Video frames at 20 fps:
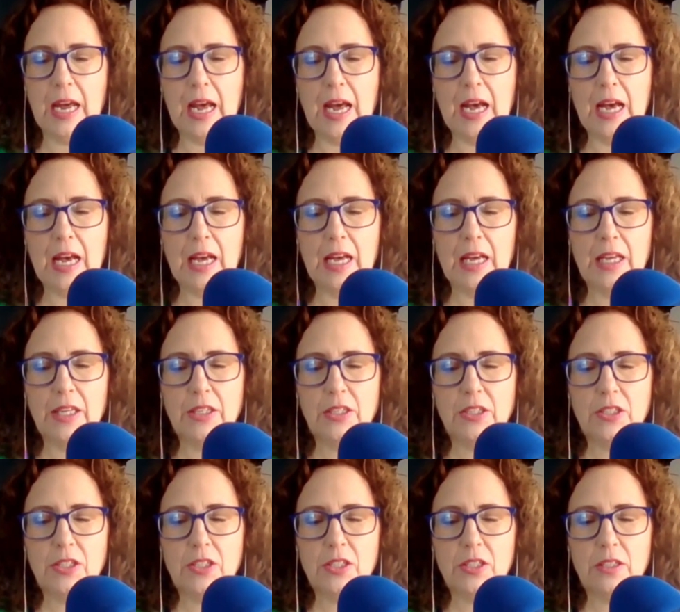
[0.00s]

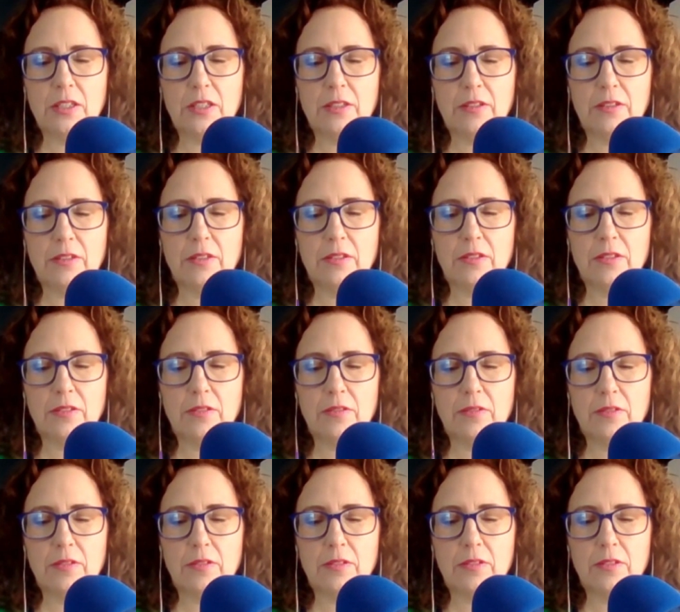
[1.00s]
and
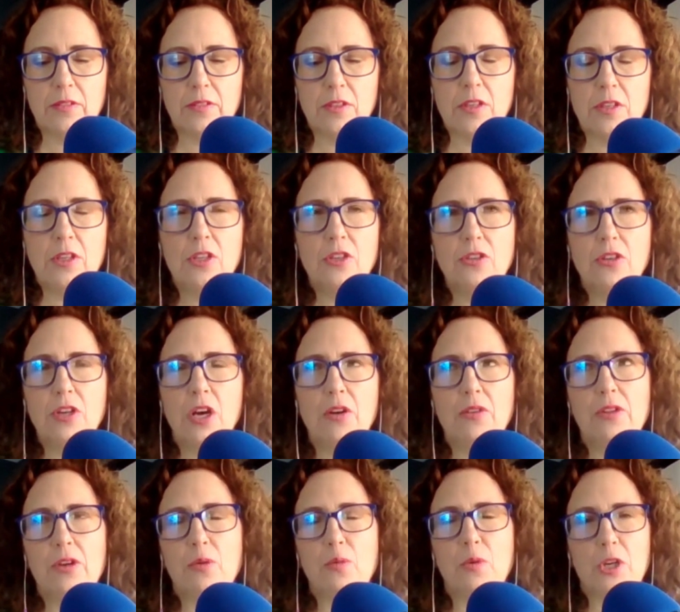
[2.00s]
you know
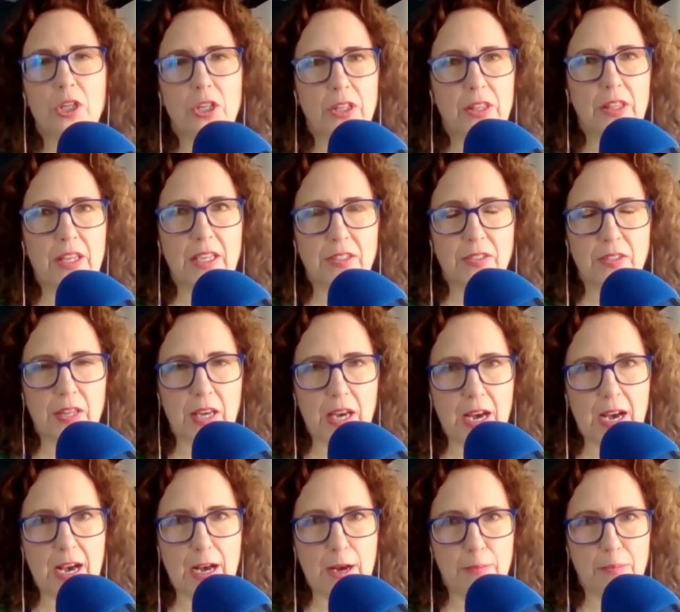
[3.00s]
there were good things that
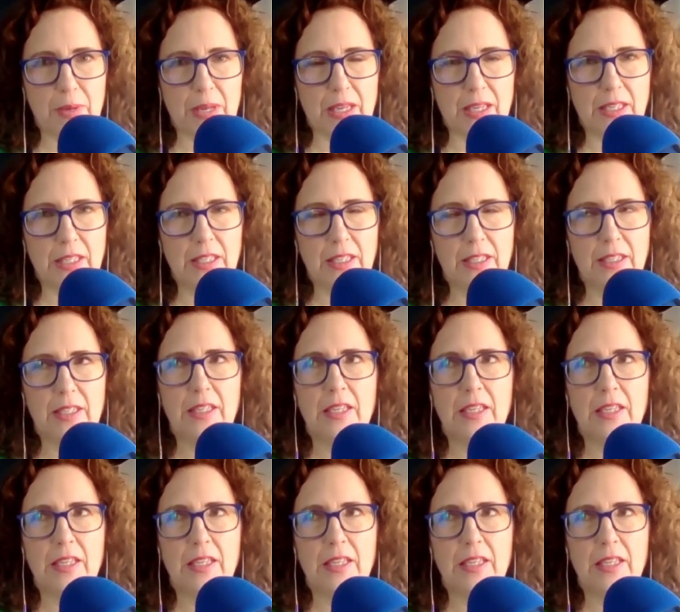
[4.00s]
happened,